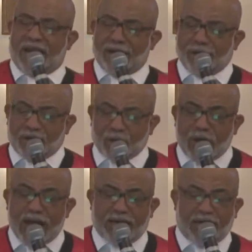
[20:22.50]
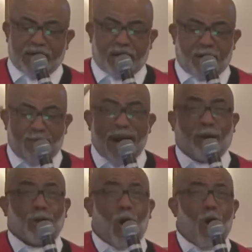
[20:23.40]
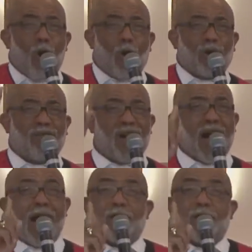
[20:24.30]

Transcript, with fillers: understanding about all of our